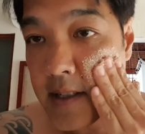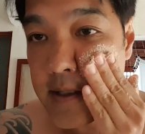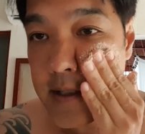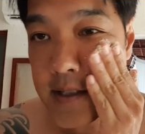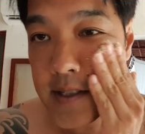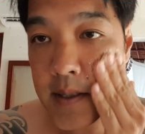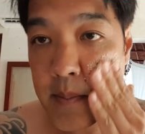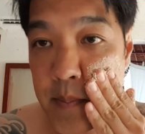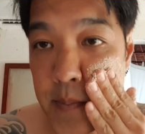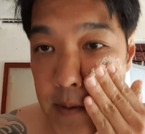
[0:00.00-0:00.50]
It's
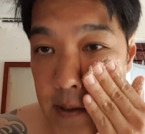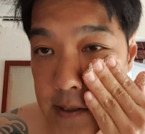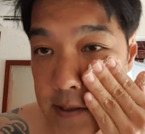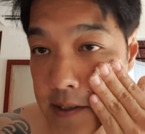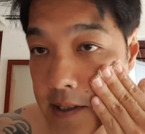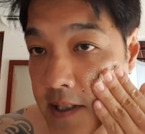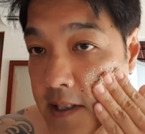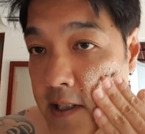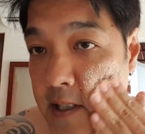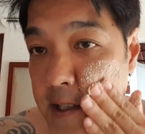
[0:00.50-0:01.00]
as simple
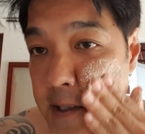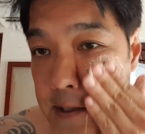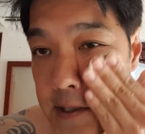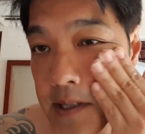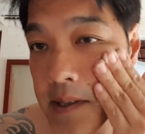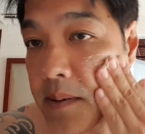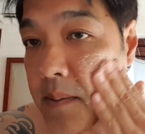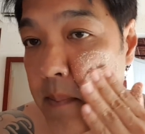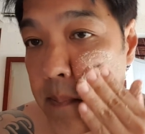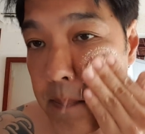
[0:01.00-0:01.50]
as this.
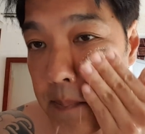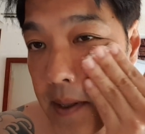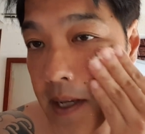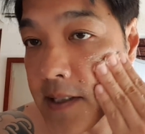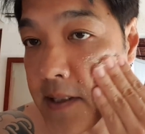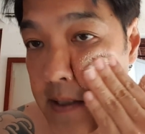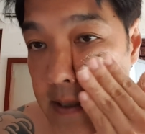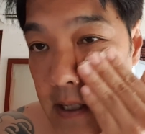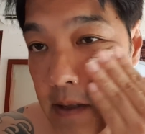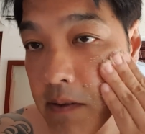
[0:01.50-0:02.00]

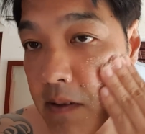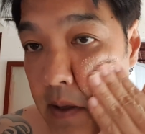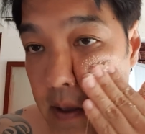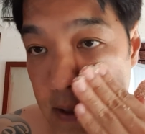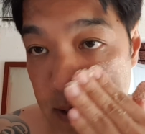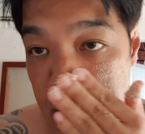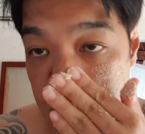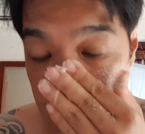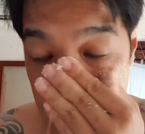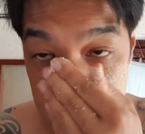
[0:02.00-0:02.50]
Basically, what
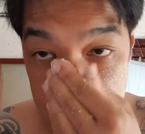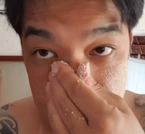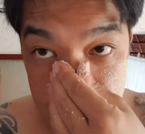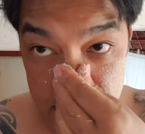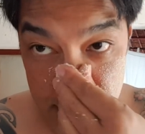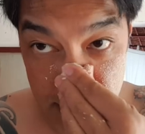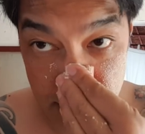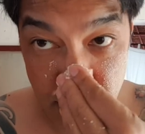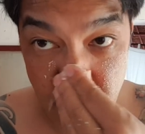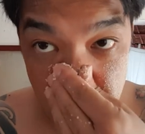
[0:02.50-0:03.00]
you're doing is
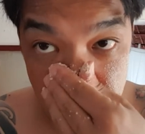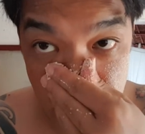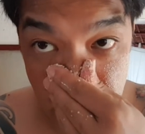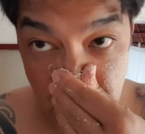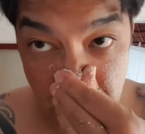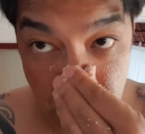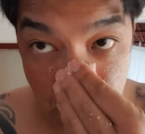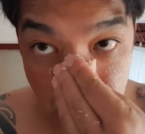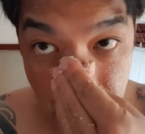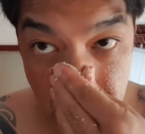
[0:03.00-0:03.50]
just
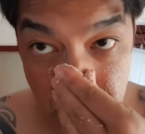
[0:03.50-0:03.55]
scrubbing